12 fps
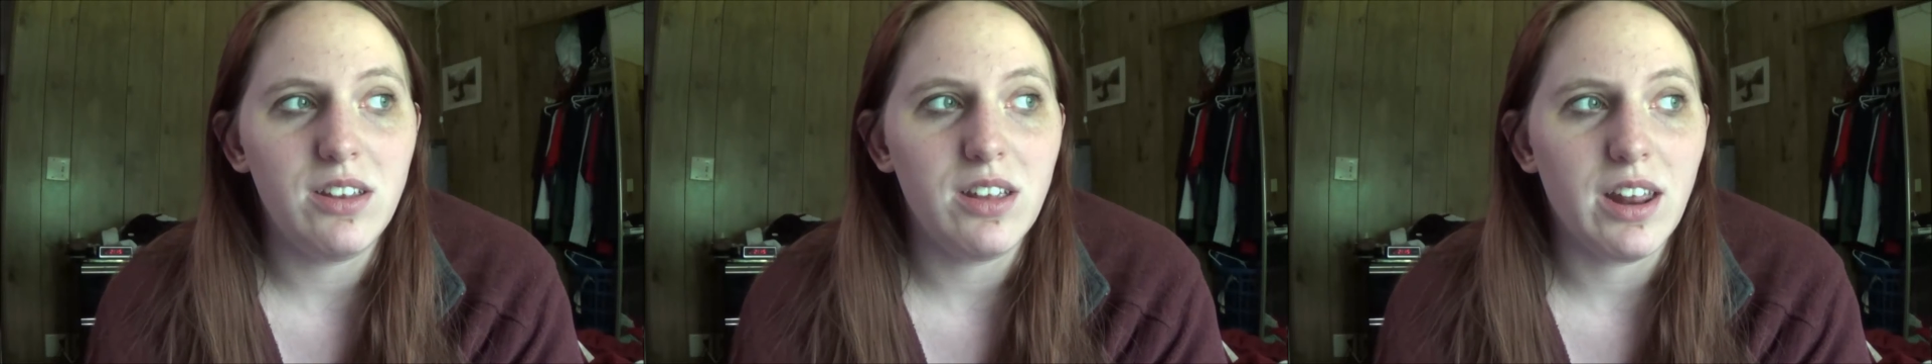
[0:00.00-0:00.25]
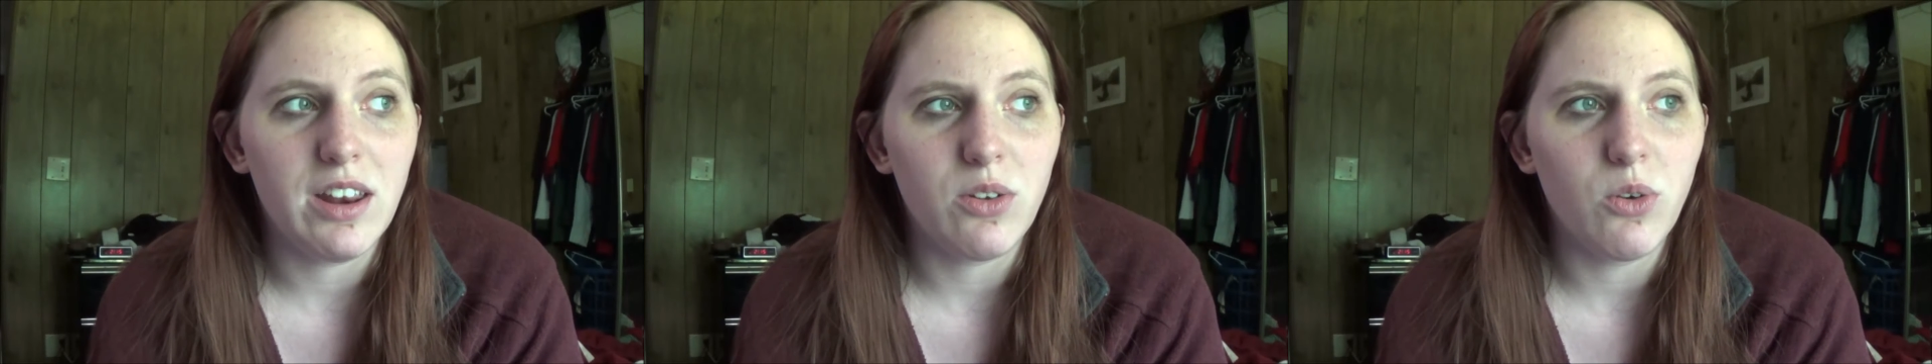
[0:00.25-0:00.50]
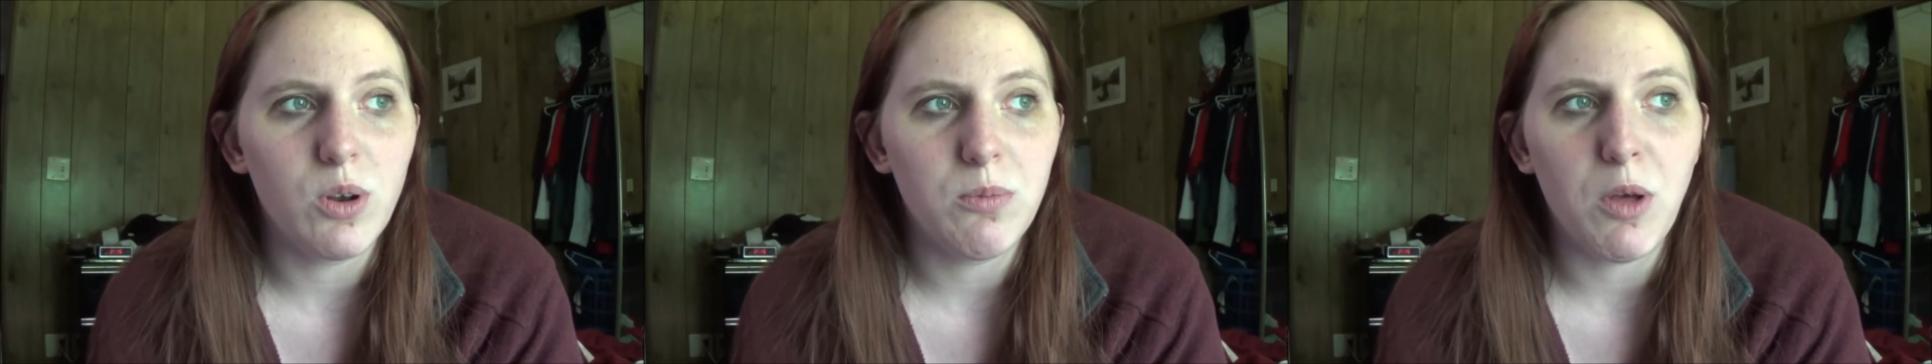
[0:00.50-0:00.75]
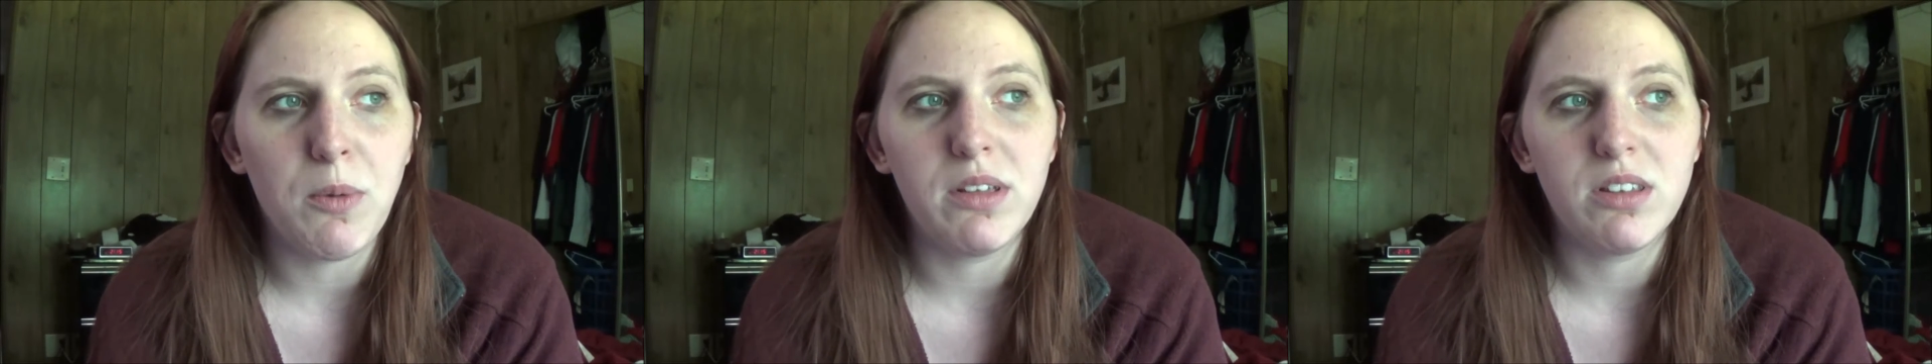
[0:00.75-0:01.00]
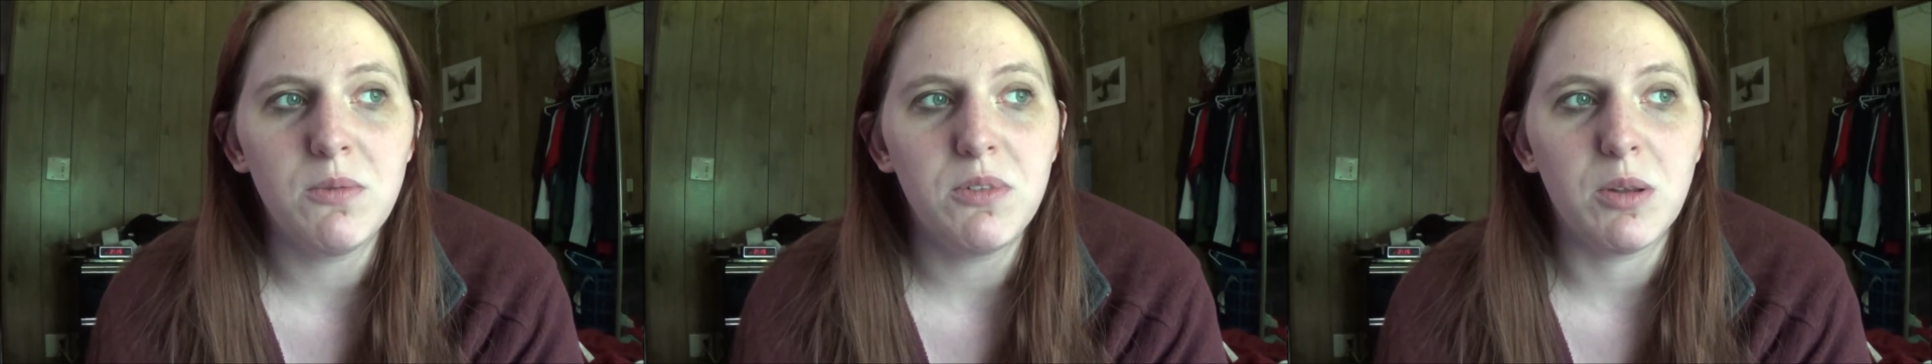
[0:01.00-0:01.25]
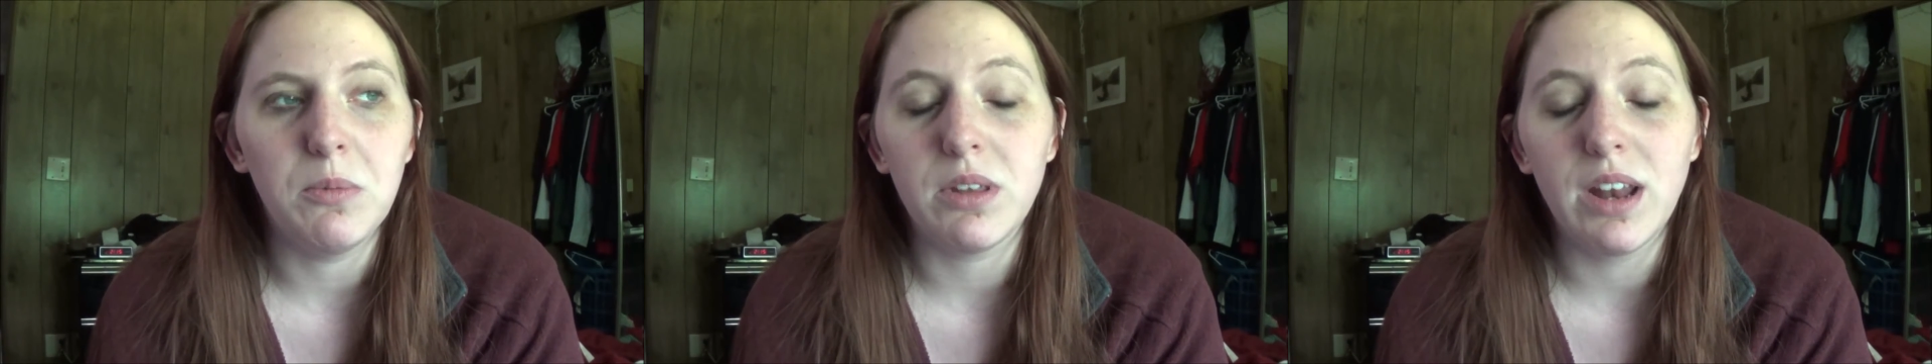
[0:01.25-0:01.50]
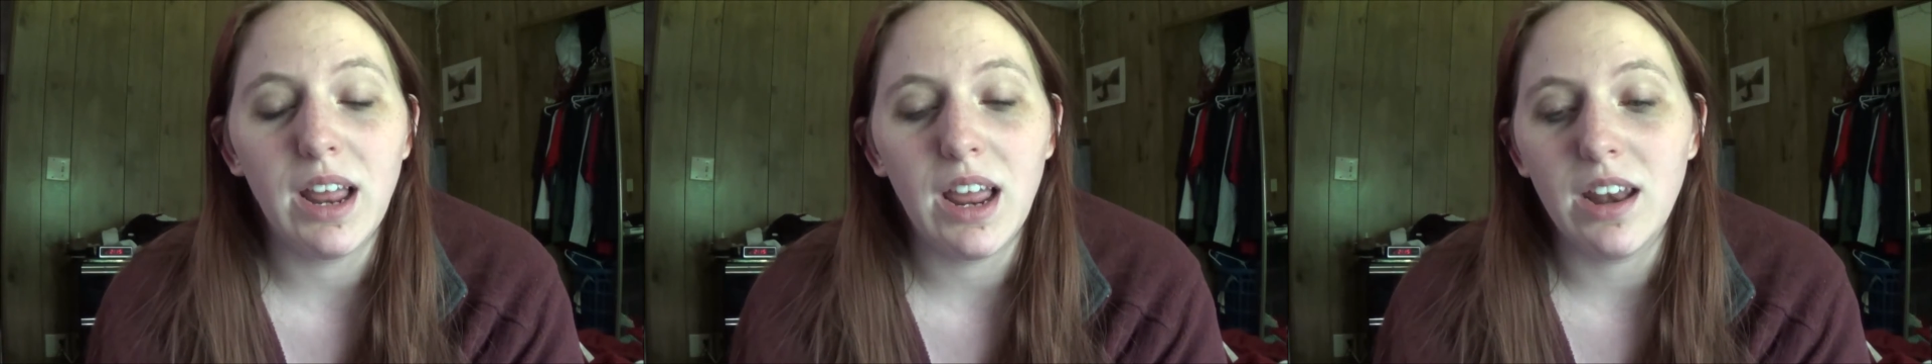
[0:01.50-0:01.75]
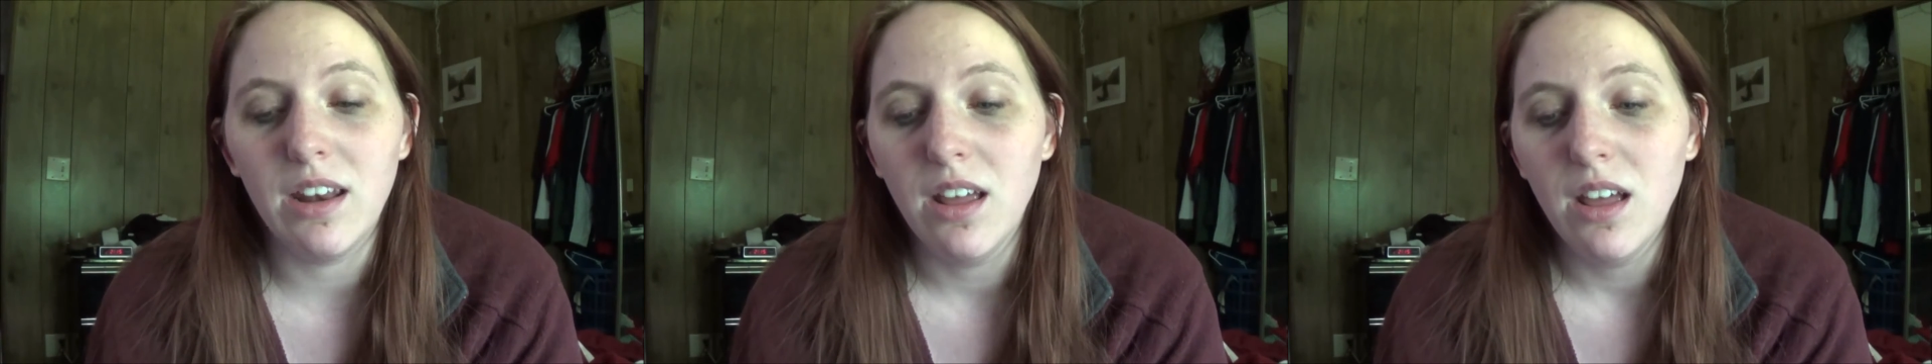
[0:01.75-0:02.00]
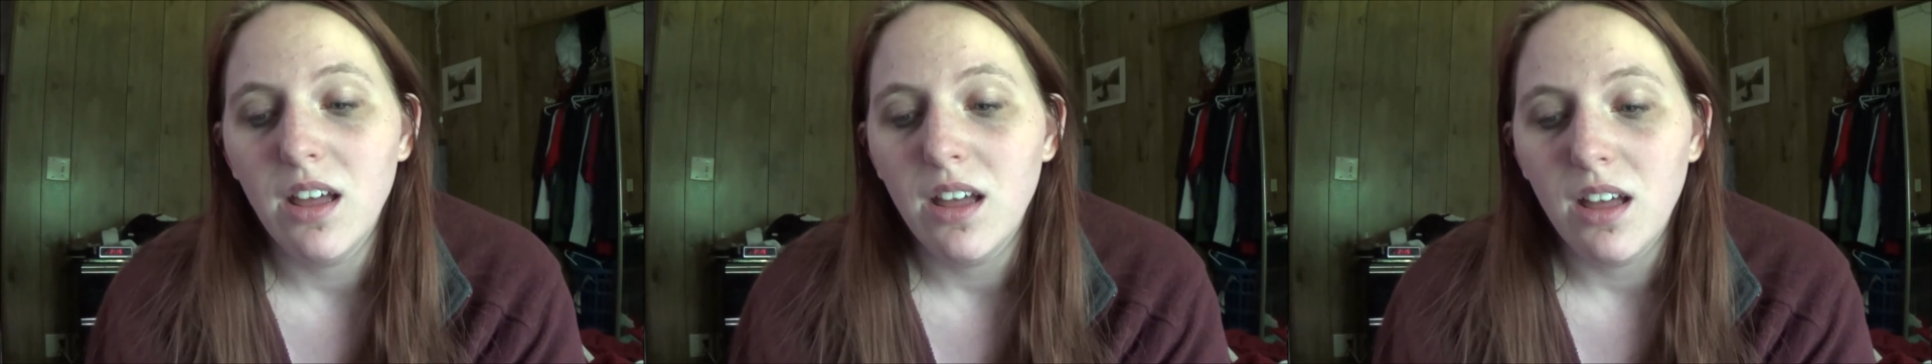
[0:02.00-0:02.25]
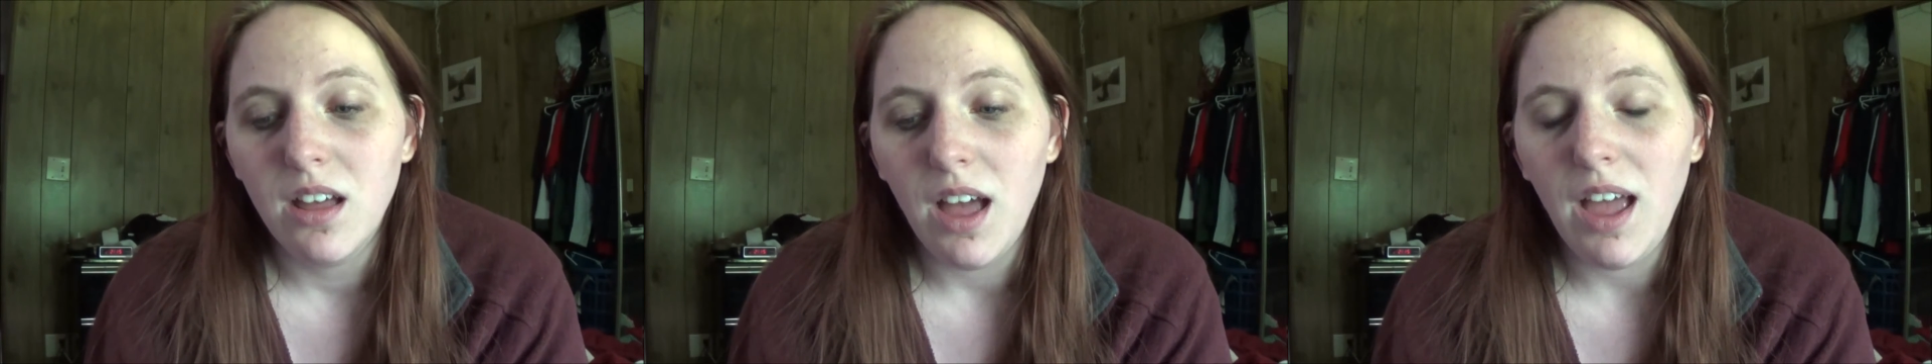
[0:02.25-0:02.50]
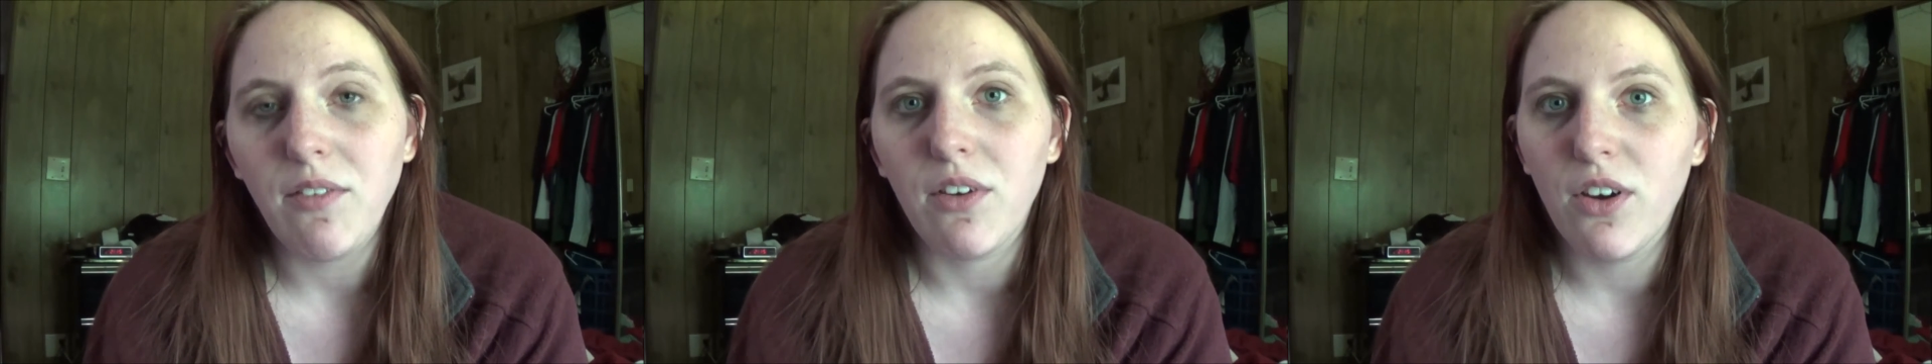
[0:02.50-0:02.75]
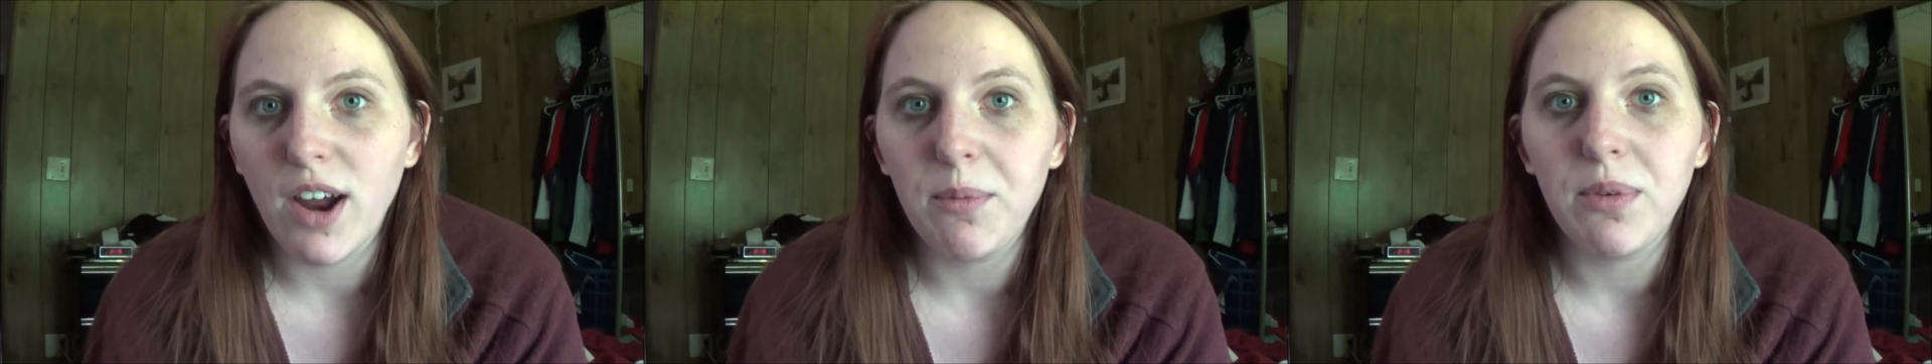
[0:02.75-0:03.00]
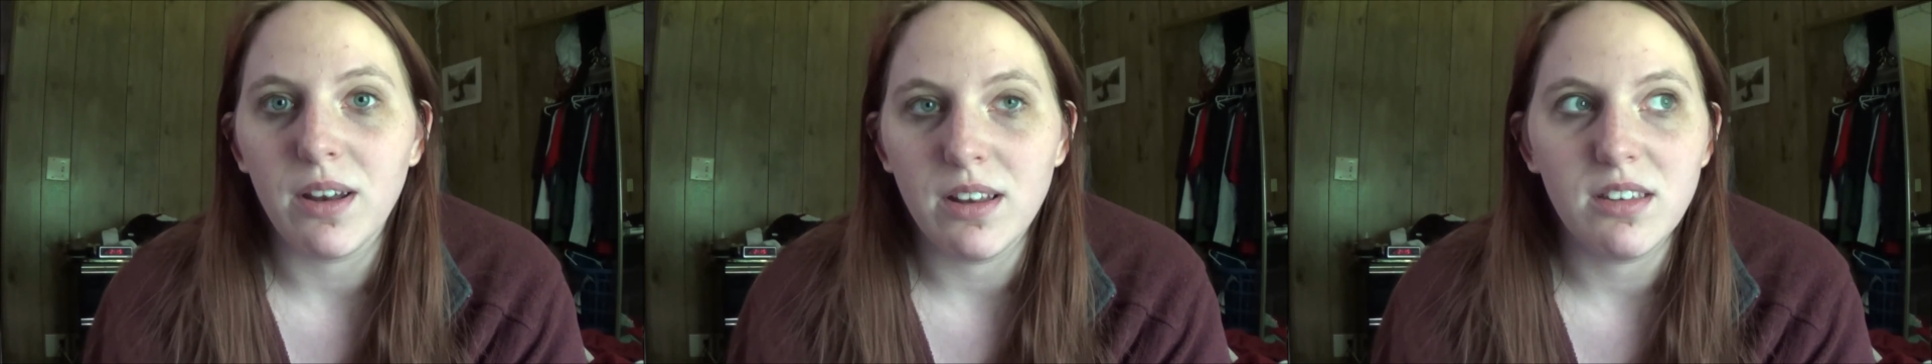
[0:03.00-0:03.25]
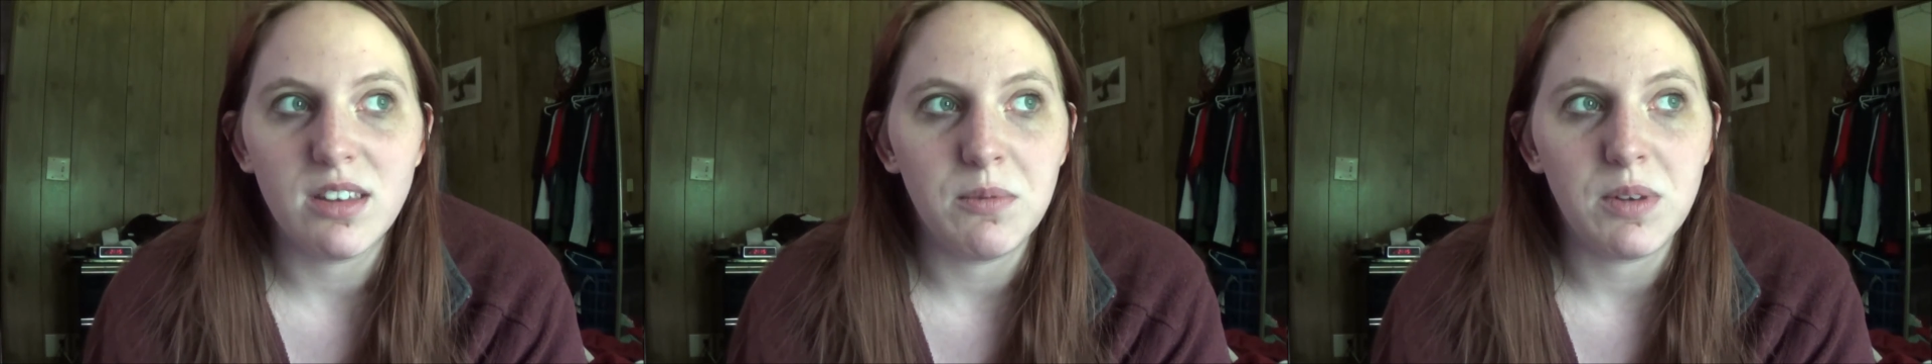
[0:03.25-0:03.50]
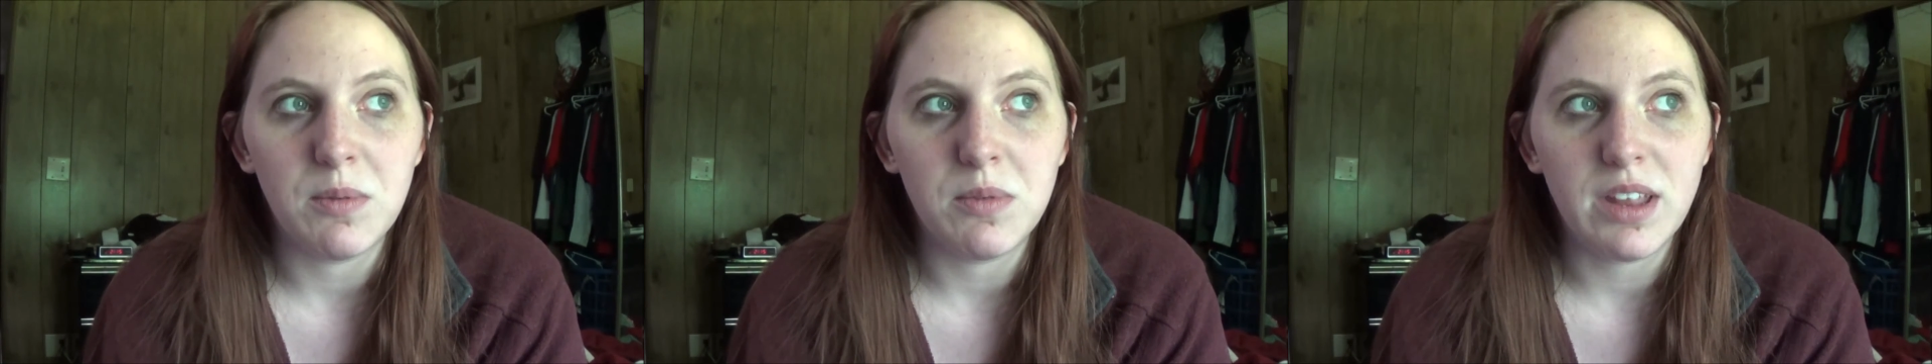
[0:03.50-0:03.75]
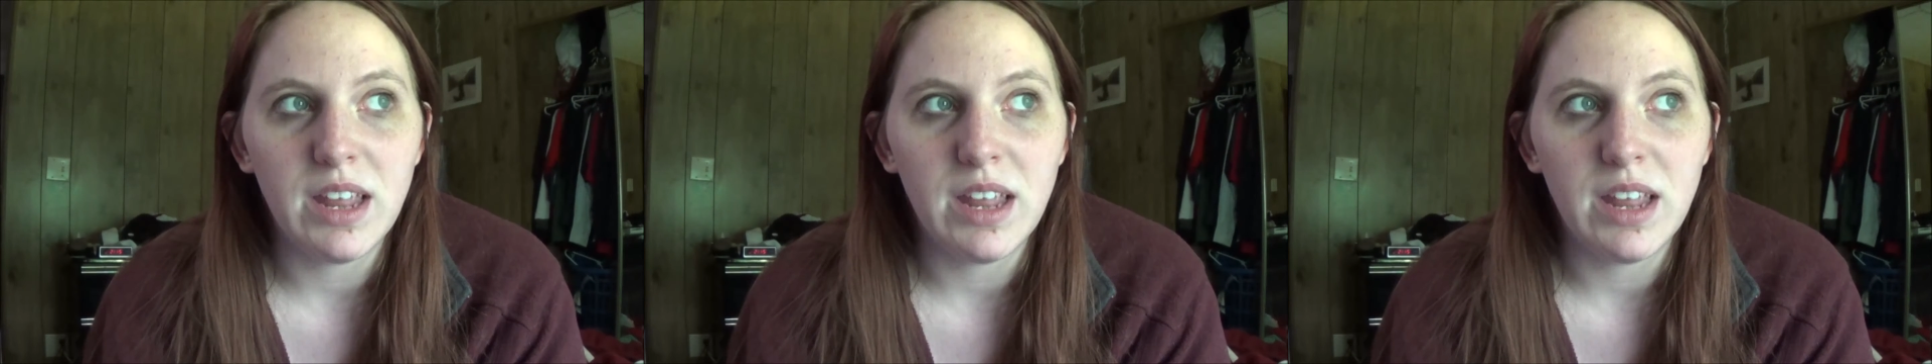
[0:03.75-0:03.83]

I told him all my symptoms, and I have a crap ton of symptoms.